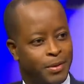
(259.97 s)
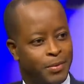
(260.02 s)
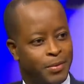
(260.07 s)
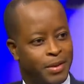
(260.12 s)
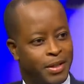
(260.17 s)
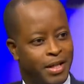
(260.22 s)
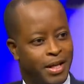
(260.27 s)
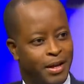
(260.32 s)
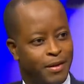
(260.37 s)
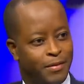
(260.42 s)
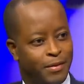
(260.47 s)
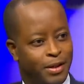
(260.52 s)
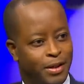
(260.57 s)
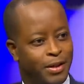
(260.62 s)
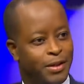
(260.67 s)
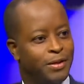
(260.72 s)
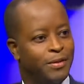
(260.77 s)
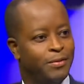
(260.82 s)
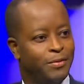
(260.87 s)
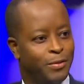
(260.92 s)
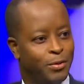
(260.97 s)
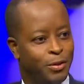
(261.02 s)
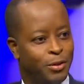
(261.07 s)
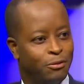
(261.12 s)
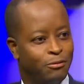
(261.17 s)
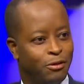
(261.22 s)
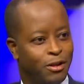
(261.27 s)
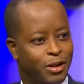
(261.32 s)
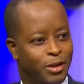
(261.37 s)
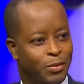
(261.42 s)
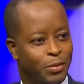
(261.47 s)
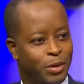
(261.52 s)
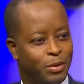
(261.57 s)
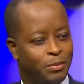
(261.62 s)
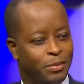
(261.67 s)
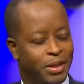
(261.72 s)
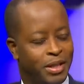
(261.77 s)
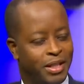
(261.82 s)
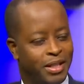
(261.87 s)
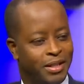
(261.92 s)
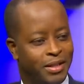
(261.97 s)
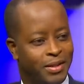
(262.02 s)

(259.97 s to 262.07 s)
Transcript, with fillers: we'd have a lot of folks running with me.